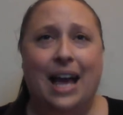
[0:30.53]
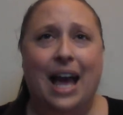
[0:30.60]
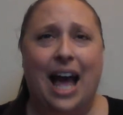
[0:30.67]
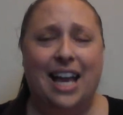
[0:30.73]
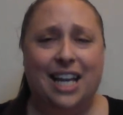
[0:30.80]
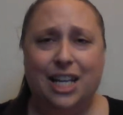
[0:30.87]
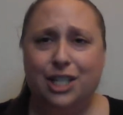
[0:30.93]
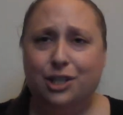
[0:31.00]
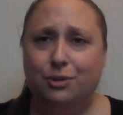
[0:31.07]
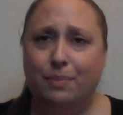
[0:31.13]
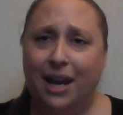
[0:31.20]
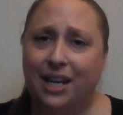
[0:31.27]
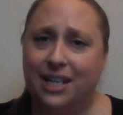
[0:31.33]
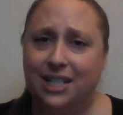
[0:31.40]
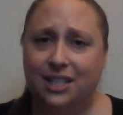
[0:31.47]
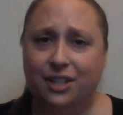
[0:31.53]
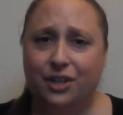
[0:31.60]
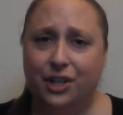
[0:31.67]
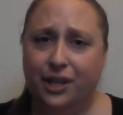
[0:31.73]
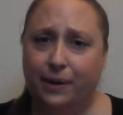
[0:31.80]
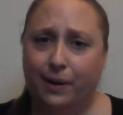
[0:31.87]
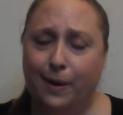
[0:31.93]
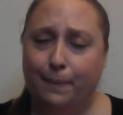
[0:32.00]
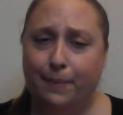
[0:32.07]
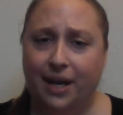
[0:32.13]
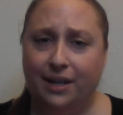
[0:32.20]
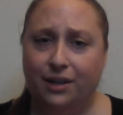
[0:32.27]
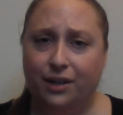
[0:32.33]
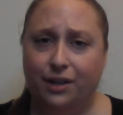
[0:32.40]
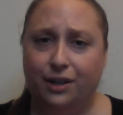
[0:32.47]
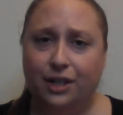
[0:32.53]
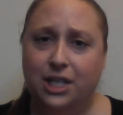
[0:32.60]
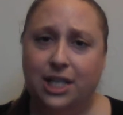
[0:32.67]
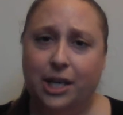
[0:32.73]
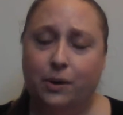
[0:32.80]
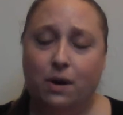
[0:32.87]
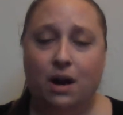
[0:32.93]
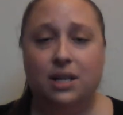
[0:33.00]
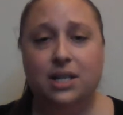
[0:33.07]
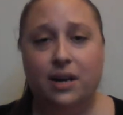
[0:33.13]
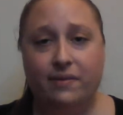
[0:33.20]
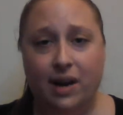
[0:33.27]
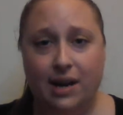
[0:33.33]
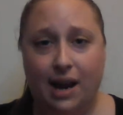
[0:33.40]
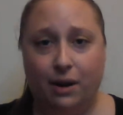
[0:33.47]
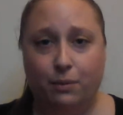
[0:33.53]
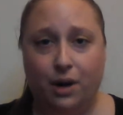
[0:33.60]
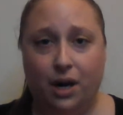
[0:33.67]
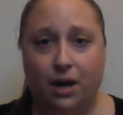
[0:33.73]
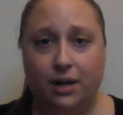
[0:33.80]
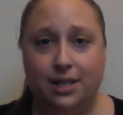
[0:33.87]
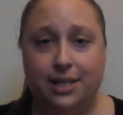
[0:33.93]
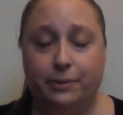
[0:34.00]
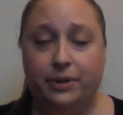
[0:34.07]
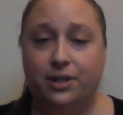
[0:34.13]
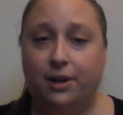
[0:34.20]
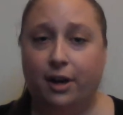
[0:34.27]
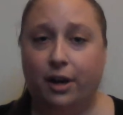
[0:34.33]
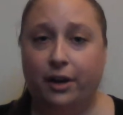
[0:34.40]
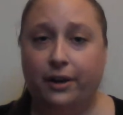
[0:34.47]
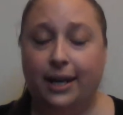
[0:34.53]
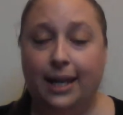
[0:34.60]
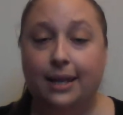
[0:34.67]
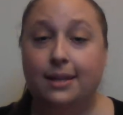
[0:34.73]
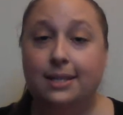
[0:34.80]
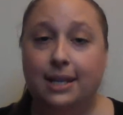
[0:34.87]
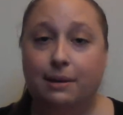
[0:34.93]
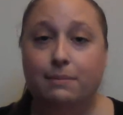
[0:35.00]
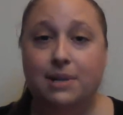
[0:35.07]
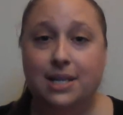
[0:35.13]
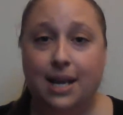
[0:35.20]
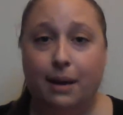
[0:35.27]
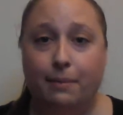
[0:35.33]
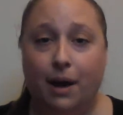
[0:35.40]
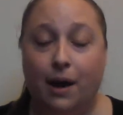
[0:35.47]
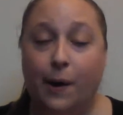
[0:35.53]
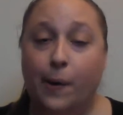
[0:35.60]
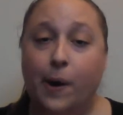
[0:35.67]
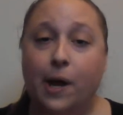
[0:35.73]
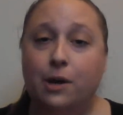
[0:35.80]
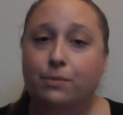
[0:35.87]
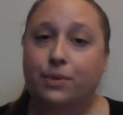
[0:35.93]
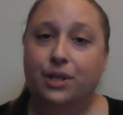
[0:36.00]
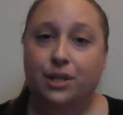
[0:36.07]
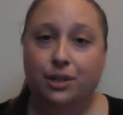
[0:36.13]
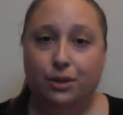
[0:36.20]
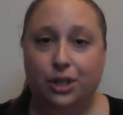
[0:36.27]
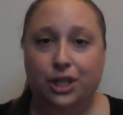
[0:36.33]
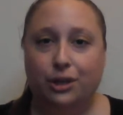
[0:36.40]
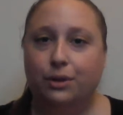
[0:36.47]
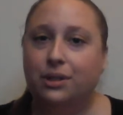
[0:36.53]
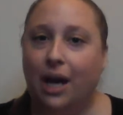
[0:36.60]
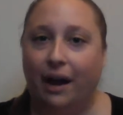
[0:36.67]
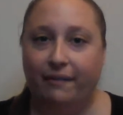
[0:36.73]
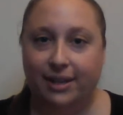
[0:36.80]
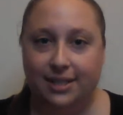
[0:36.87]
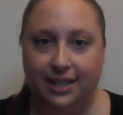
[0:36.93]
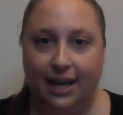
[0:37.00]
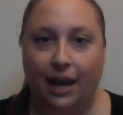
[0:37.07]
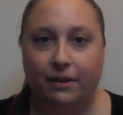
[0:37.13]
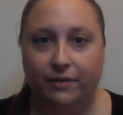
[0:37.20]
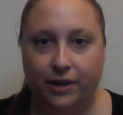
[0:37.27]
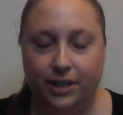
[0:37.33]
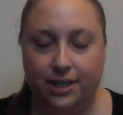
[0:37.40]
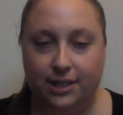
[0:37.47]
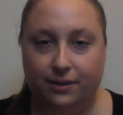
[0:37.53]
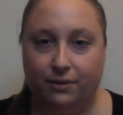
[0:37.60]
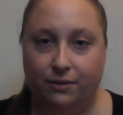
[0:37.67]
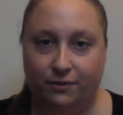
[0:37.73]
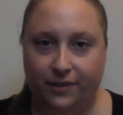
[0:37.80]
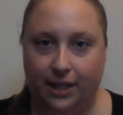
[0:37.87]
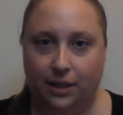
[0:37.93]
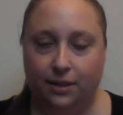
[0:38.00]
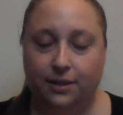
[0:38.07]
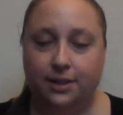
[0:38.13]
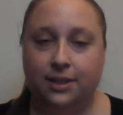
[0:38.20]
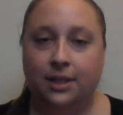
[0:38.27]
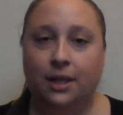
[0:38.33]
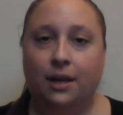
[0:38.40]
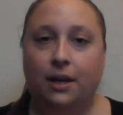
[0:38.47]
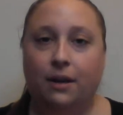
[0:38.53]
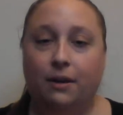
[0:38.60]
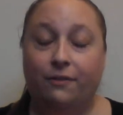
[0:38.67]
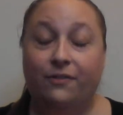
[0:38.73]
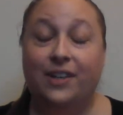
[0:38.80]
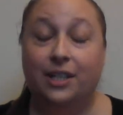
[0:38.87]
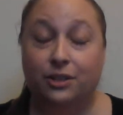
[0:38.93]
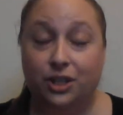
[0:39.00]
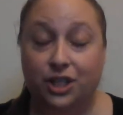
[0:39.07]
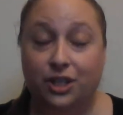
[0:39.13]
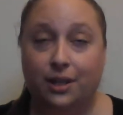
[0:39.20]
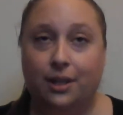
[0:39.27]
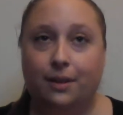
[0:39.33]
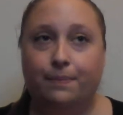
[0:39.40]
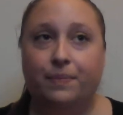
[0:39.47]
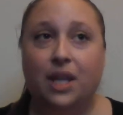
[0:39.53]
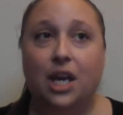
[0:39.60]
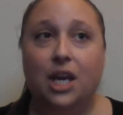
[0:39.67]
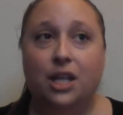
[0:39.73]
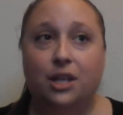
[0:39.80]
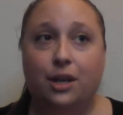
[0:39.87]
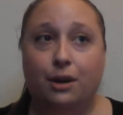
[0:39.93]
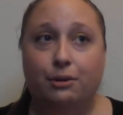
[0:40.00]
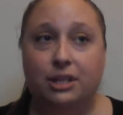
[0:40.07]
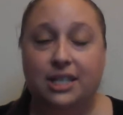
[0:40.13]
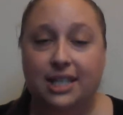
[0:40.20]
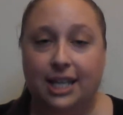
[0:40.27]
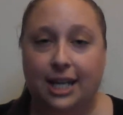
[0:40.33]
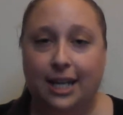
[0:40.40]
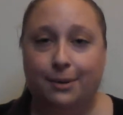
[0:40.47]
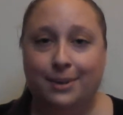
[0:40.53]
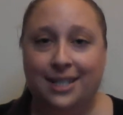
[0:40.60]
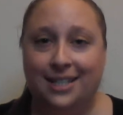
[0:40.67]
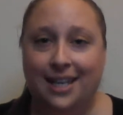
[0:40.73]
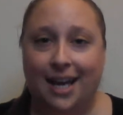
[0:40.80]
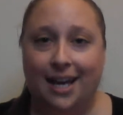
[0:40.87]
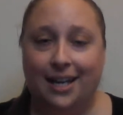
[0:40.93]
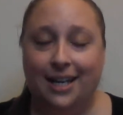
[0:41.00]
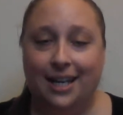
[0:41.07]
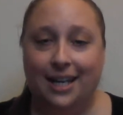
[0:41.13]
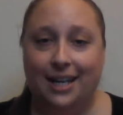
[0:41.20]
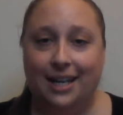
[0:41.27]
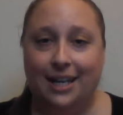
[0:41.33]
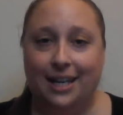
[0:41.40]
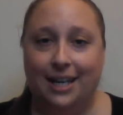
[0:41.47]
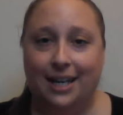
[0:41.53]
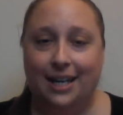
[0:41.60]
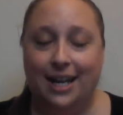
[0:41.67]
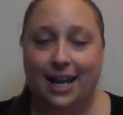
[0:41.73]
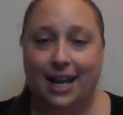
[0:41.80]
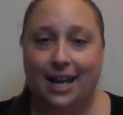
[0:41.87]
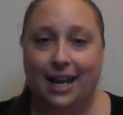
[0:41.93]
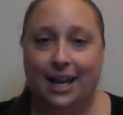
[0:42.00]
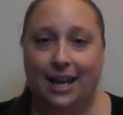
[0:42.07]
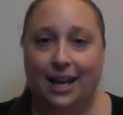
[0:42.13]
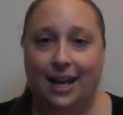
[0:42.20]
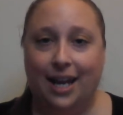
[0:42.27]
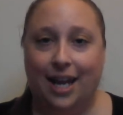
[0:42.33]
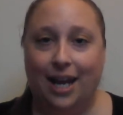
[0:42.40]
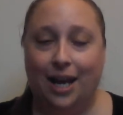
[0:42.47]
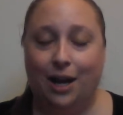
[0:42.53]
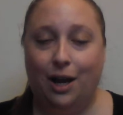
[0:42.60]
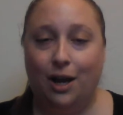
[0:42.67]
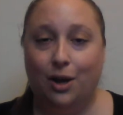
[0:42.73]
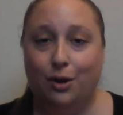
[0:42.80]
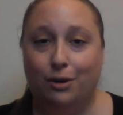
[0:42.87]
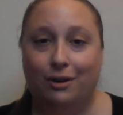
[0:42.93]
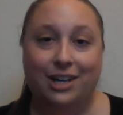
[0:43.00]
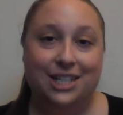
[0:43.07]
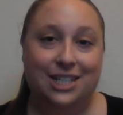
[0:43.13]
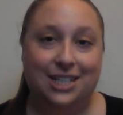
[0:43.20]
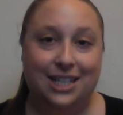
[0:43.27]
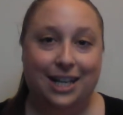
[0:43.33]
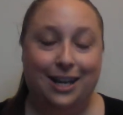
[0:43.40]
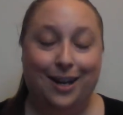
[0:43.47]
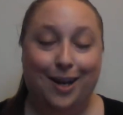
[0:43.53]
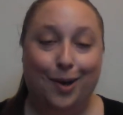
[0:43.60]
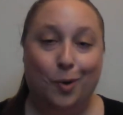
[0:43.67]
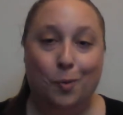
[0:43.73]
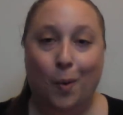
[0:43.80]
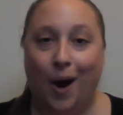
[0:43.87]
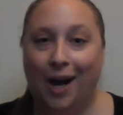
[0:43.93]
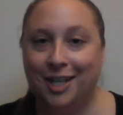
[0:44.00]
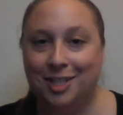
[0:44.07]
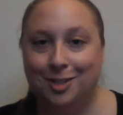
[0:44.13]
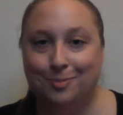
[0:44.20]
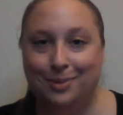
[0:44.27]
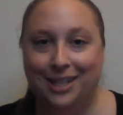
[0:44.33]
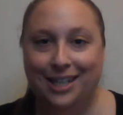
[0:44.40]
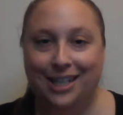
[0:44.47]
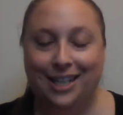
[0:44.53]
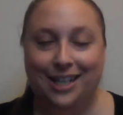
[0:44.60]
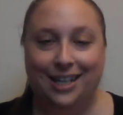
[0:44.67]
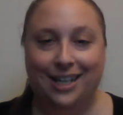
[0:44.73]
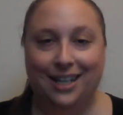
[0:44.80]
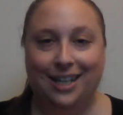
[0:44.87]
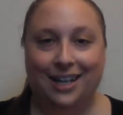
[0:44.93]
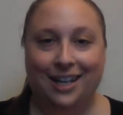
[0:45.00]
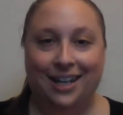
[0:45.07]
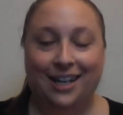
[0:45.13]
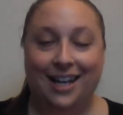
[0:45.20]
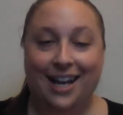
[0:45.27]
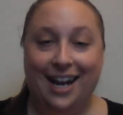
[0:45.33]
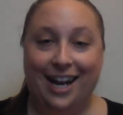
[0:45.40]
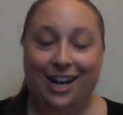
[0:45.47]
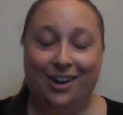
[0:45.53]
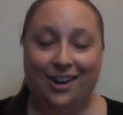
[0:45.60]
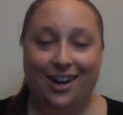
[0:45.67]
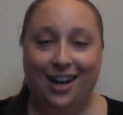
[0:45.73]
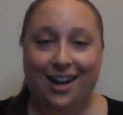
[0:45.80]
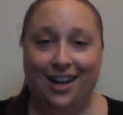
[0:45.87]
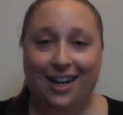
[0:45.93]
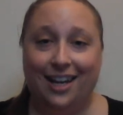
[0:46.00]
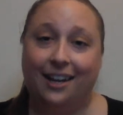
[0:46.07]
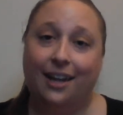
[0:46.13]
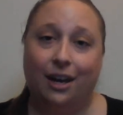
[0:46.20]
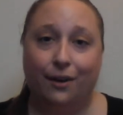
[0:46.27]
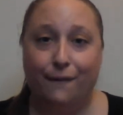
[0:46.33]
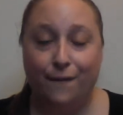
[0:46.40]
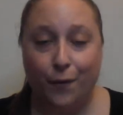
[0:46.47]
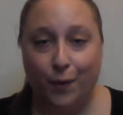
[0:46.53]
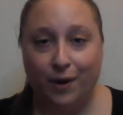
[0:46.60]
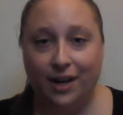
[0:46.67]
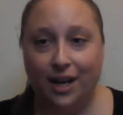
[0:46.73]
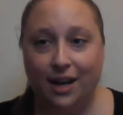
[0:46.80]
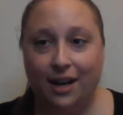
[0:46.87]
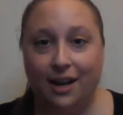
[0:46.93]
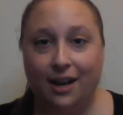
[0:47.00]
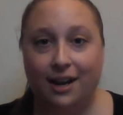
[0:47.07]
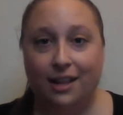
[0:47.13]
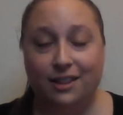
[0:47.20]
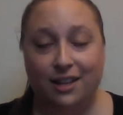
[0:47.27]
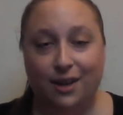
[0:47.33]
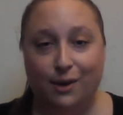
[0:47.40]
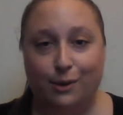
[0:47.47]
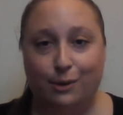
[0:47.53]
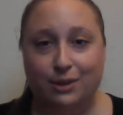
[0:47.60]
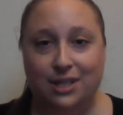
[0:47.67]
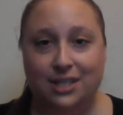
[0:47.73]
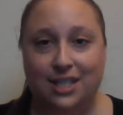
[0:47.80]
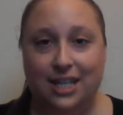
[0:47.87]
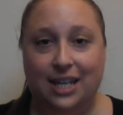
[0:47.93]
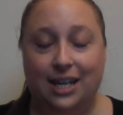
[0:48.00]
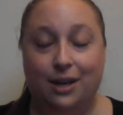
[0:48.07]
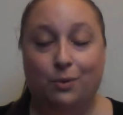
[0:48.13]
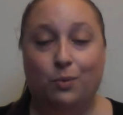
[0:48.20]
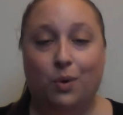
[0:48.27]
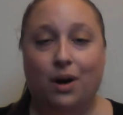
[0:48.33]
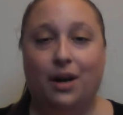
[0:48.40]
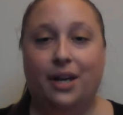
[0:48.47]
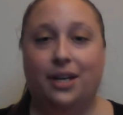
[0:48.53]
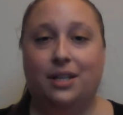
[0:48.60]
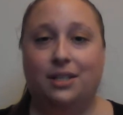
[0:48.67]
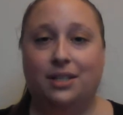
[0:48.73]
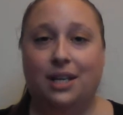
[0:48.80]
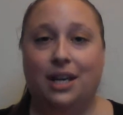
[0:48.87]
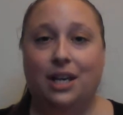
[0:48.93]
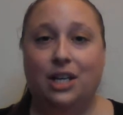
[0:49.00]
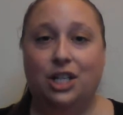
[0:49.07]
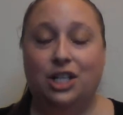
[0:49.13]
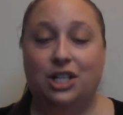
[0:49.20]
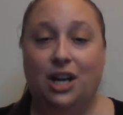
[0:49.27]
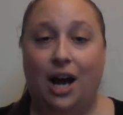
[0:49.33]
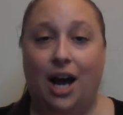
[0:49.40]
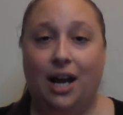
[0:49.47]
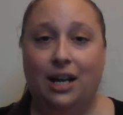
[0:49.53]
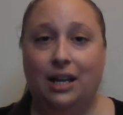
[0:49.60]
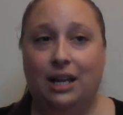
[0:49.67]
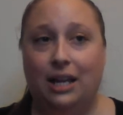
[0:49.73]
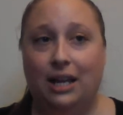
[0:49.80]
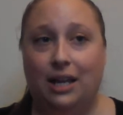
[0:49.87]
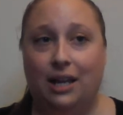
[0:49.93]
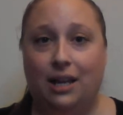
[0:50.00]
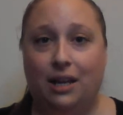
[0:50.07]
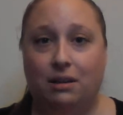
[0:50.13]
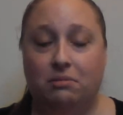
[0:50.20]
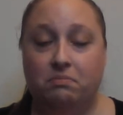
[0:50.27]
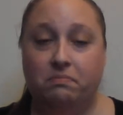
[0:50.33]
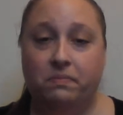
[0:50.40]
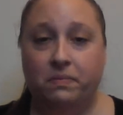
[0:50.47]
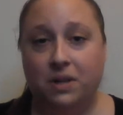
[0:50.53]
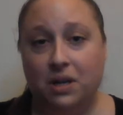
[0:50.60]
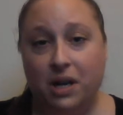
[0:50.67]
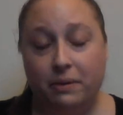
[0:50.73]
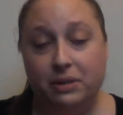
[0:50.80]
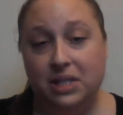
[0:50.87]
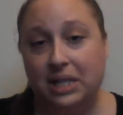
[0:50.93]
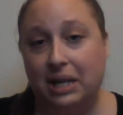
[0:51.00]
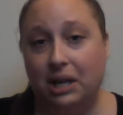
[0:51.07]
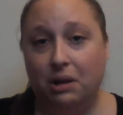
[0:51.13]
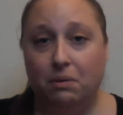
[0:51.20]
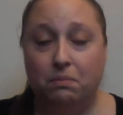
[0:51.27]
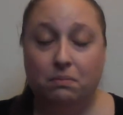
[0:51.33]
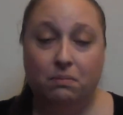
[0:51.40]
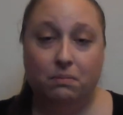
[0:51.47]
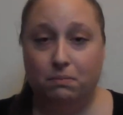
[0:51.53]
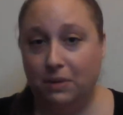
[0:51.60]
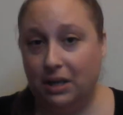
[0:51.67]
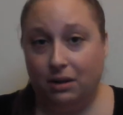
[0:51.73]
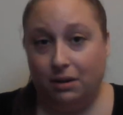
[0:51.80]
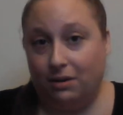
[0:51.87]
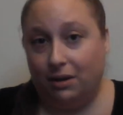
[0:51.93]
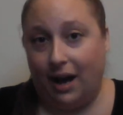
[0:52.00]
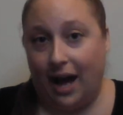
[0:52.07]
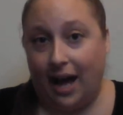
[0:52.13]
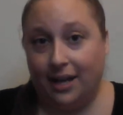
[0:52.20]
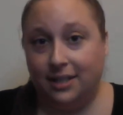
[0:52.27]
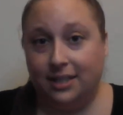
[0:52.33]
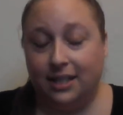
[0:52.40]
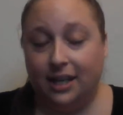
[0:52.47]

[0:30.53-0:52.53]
I guess you might consider them competitors. They were on different networks. They were targeting the same demo, but the two shows obviously had very different feels to them. The OC was set in a ritzy, waspy area in California, and the OC was shot in, I would say, middle class